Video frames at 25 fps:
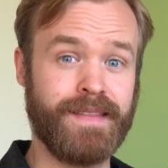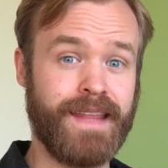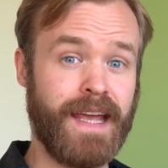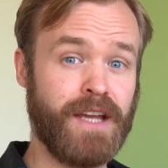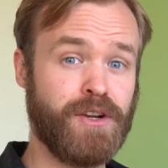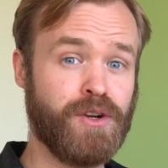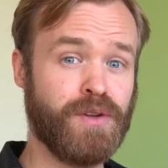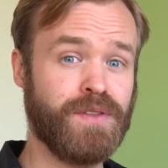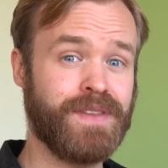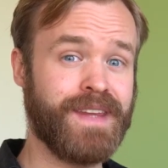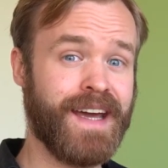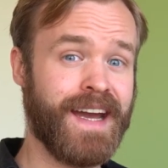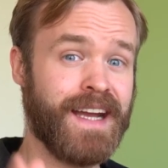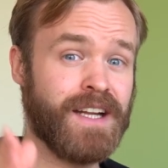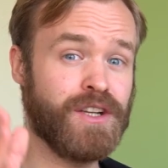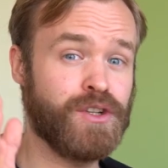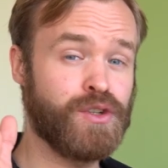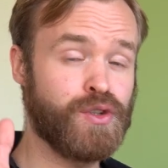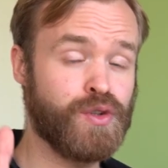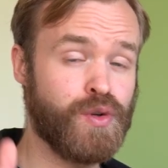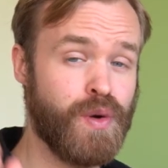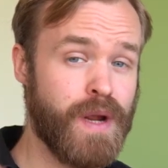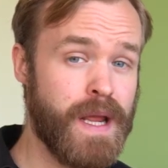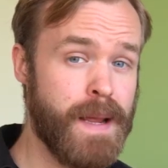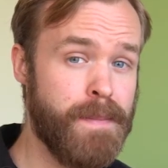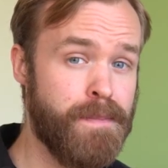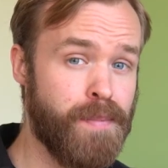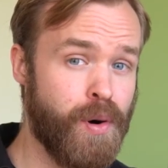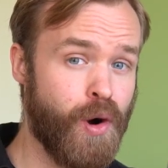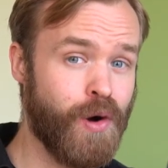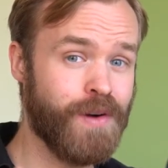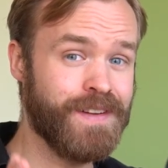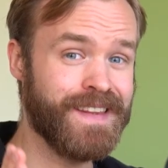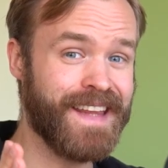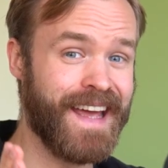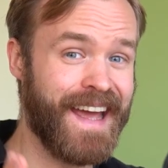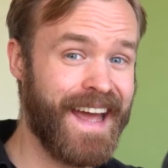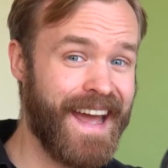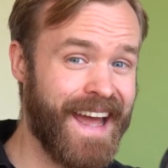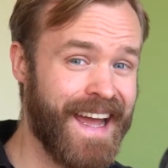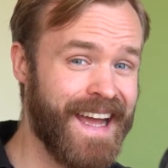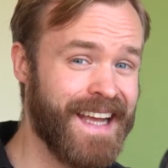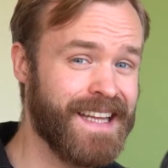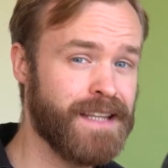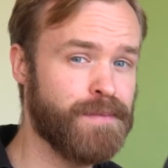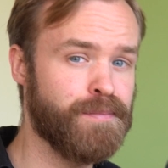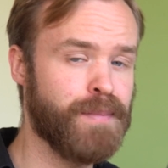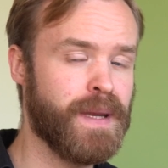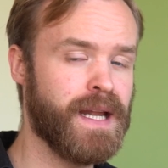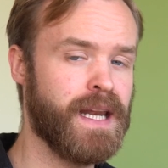They contain
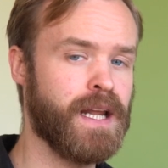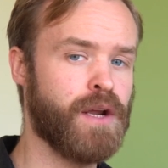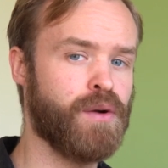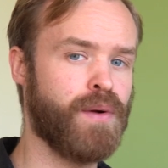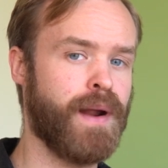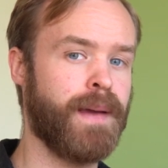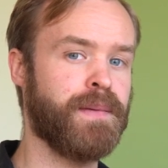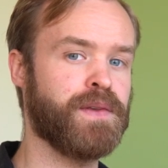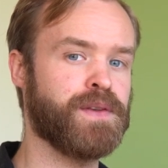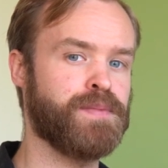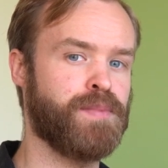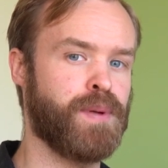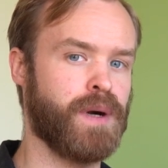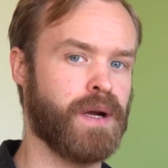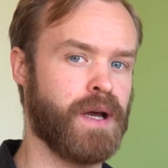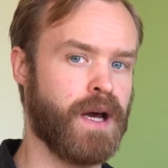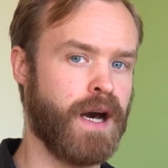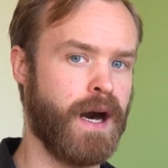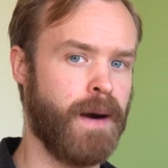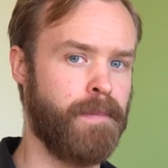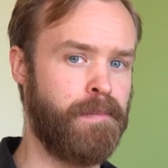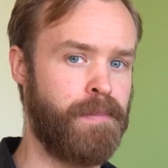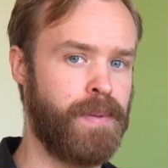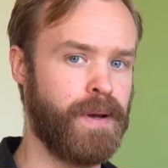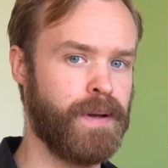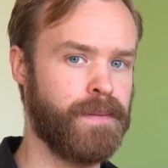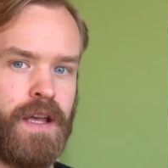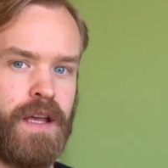3.8 milligrams per cup.